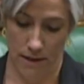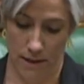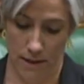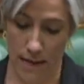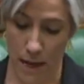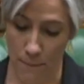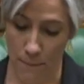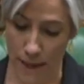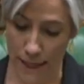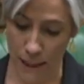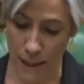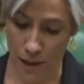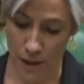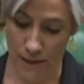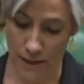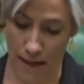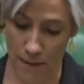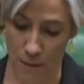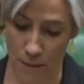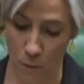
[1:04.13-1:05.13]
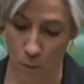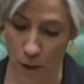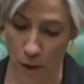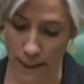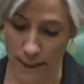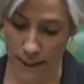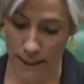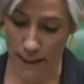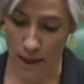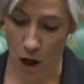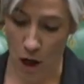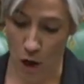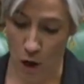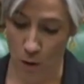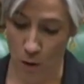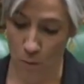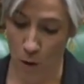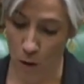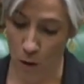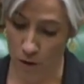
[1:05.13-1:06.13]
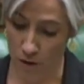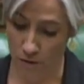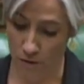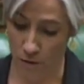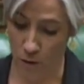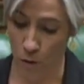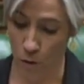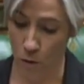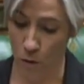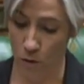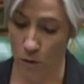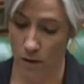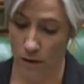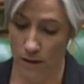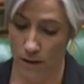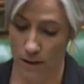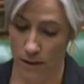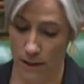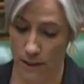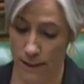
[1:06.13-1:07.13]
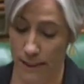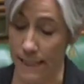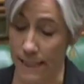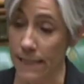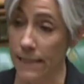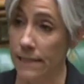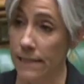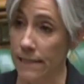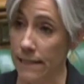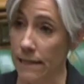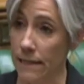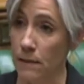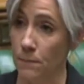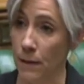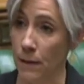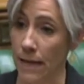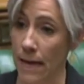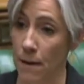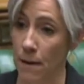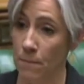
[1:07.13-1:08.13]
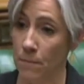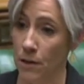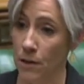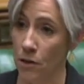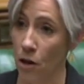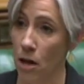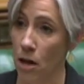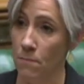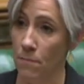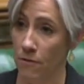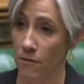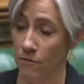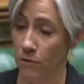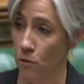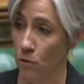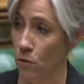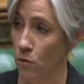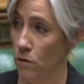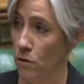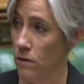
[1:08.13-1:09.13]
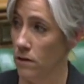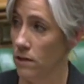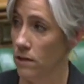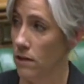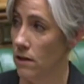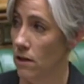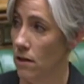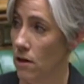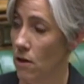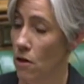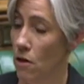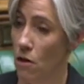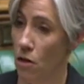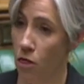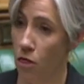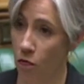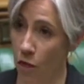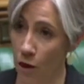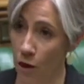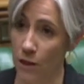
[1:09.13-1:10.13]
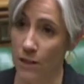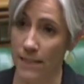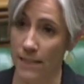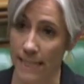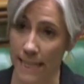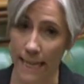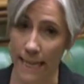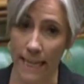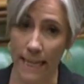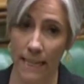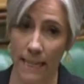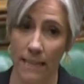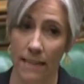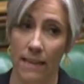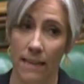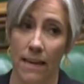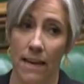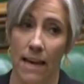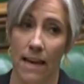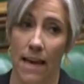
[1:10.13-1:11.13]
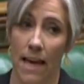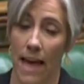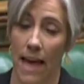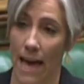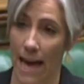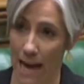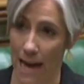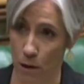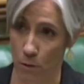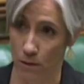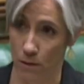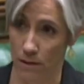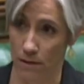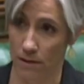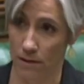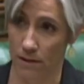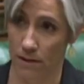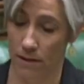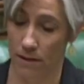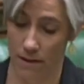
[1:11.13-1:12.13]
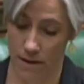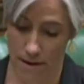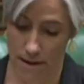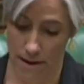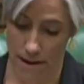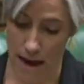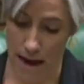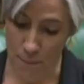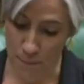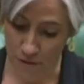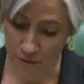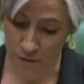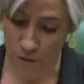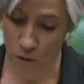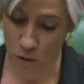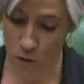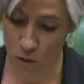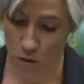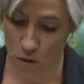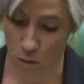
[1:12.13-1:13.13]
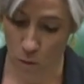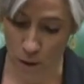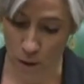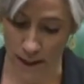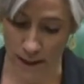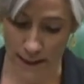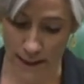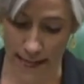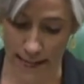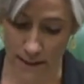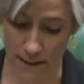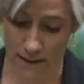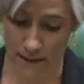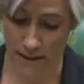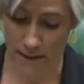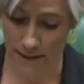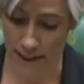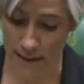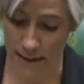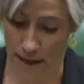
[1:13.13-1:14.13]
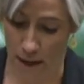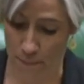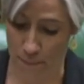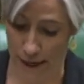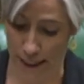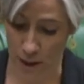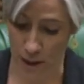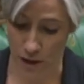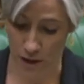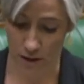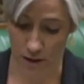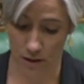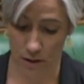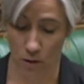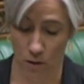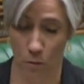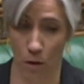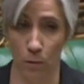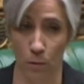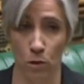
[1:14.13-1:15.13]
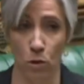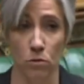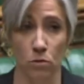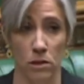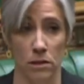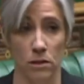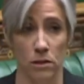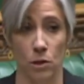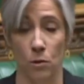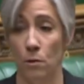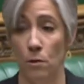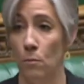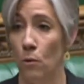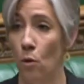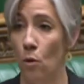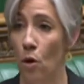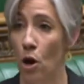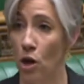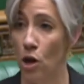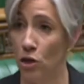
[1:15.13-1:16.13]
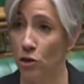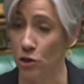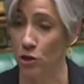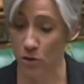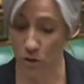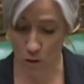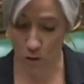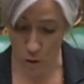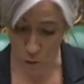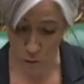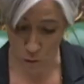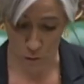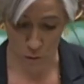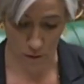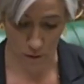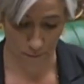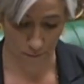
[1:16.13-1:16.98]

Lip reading: That patient had been waiting at home on the floor since 6 p.m. the night before. 13 hours. And before we could get to see that patient, we were called to a more urgent call.